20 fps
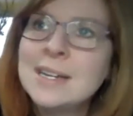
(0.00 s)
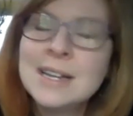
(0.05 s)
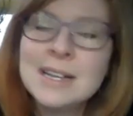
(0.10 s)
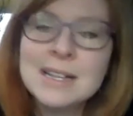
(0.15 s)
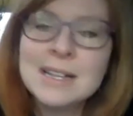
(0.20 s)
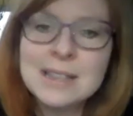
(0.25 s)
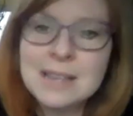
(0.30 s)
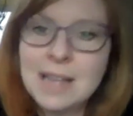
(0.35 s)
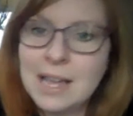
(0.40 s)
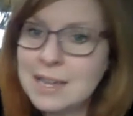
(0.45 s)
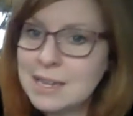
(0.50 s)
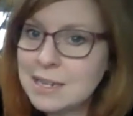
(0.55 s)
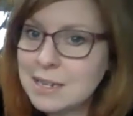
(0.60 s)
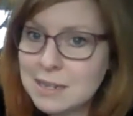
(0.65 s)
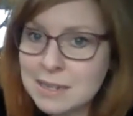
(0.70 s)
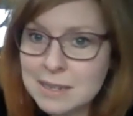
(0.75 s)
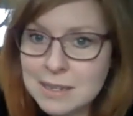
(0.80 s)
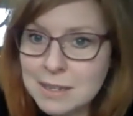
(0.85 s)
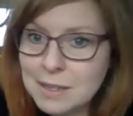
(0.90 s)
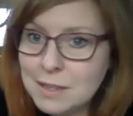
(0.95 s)

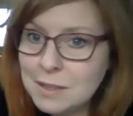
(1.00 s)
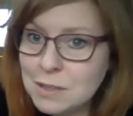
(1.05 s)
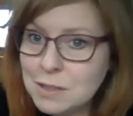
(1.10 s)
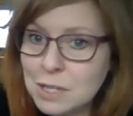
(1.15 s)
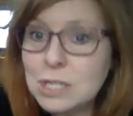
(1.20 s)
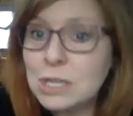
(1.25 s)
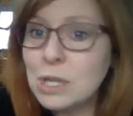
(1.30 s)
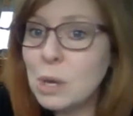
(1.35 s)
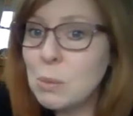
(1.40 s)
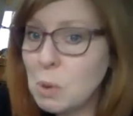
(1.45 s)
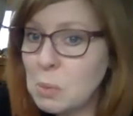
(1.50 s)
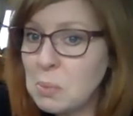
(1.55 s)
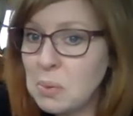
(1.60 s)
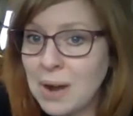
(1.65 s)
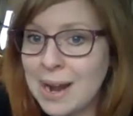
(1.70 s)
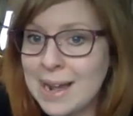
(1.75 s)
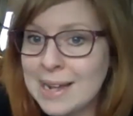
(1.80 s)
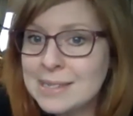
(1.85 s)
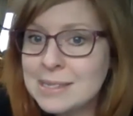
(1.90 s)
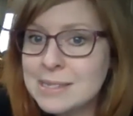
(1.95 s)
like the global
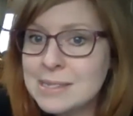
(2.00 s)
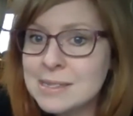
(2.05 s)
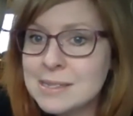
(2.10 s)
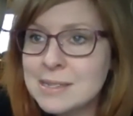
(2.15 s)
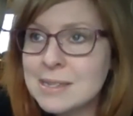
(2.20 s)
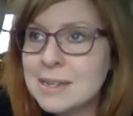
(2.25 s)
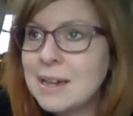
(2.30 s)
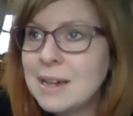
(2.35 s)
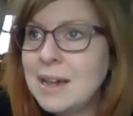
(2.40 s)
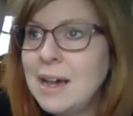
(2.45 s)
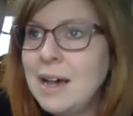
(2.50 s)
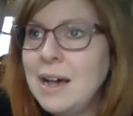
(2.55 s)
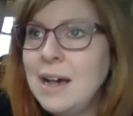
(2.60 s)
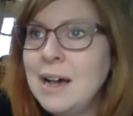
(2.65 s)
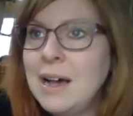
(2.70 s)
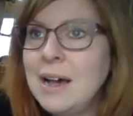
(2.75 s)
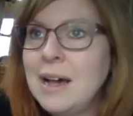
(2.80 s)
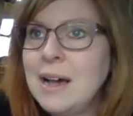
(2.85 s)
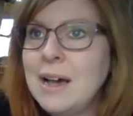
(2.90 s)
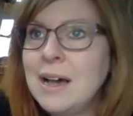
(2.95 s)
brands
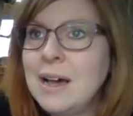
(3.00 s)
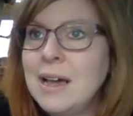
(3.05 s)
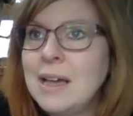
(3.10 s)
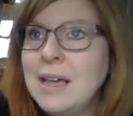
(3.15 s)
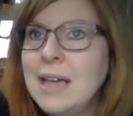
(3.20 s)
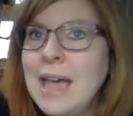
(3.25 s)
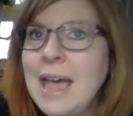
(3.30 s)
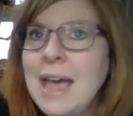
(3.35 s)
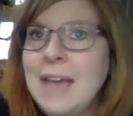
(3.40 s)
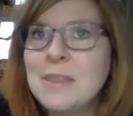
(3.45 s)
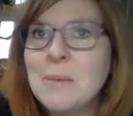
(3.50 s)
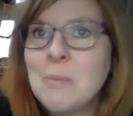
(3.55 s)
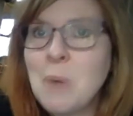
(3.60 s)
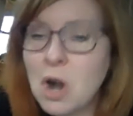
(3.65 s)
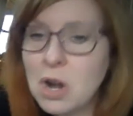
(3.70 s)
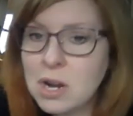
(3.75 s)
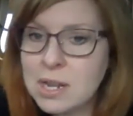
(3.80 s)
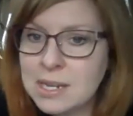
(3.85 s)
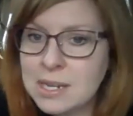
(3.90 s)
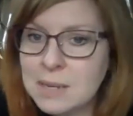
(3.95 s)
and the
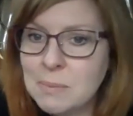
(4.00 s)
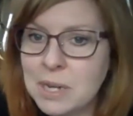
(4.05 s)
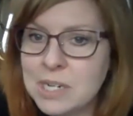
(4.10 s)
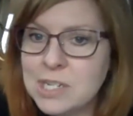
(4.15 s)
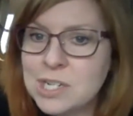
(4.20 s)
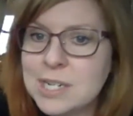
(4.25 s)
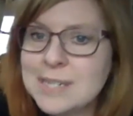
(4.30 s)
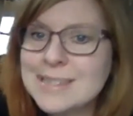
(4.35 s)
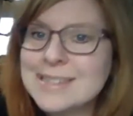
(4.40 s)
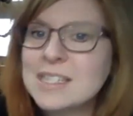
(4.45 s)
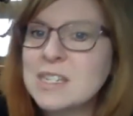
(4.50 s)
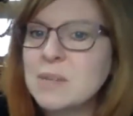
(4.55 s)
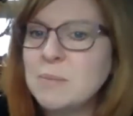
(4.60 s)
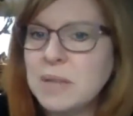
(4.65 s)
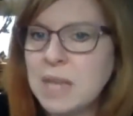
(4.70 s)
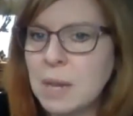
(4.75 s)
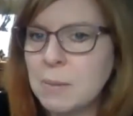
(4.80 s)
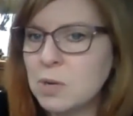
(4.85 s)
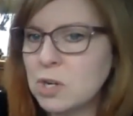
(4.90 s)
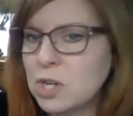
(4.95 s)
marketing budgets to be
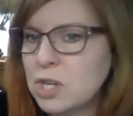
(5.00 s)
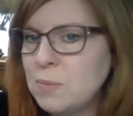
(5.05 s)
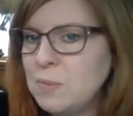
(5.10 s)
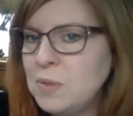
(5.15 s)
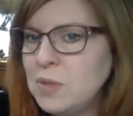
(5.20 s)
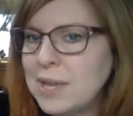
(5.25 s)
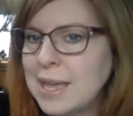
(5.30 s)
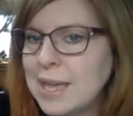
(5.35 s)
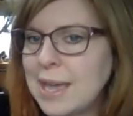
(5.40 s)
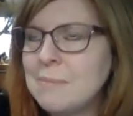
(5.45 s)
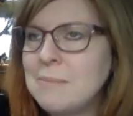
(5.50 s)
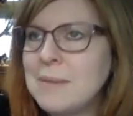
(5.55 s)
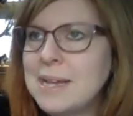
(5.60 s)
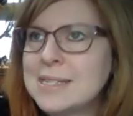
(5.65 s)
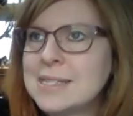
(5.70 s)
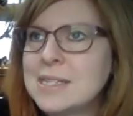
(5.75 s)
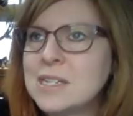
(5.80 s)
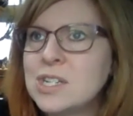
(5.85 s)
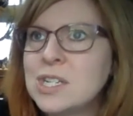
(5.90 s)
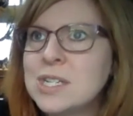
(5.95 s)
able to communicate
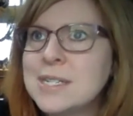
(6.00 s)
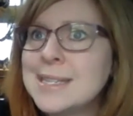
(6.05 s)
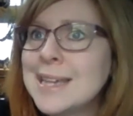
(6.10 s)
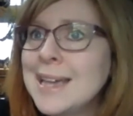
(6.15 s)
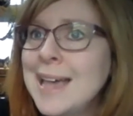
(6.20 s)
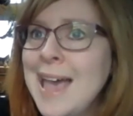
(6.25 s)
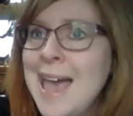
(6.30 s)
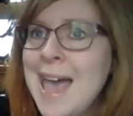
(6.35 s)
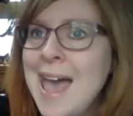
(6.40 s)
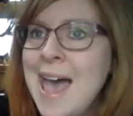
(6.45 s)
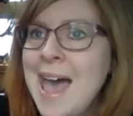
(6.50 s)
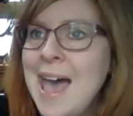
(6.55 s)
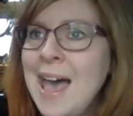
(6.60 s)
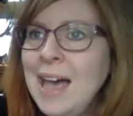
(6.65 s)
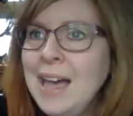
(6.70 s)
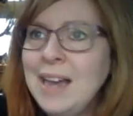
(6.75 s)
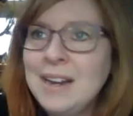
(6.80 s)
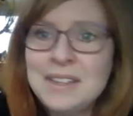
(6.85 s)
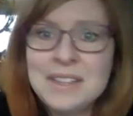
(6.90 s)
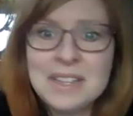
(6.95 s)
messages.
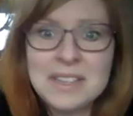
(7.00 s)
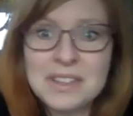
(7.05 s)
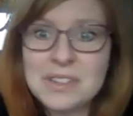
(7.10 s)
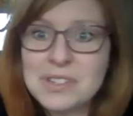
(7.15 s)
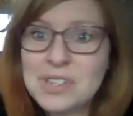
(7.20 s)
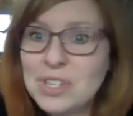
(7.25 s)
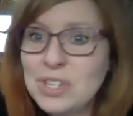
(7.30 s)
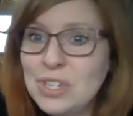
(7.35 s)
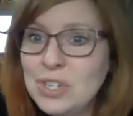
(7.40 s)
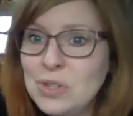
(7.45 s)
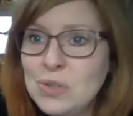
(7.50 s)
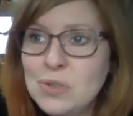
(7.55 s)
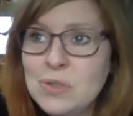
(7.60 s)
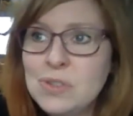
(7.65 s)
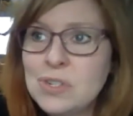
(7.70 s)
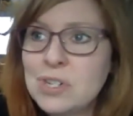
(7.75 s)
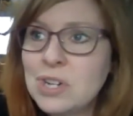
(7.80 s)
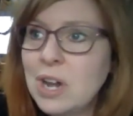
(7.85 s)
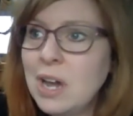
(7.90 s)
And I think there's a huge